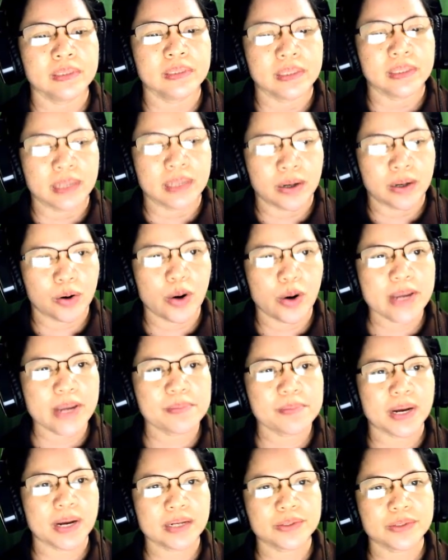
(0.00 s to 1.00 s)
Now going
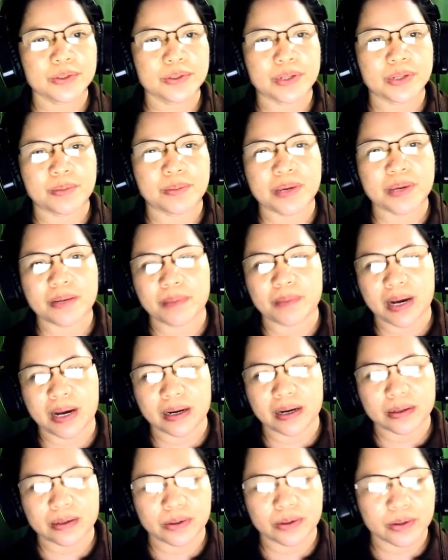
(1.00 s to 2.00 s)
back to the Big
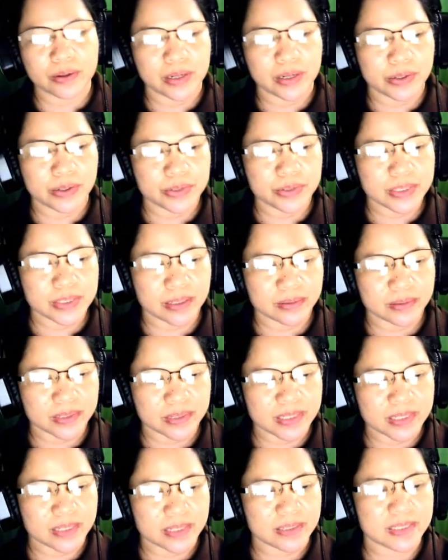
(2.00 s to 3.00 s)
Bang
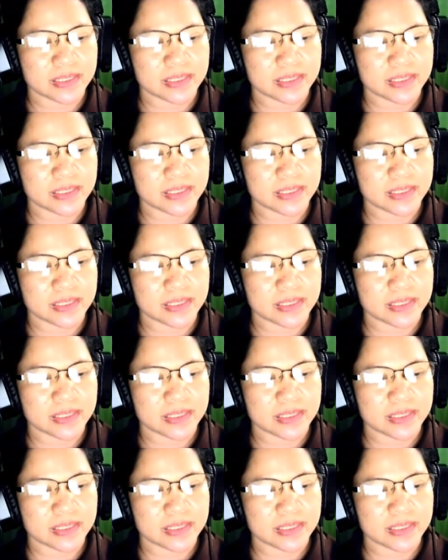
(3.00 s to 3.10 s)
nucleosynthesis.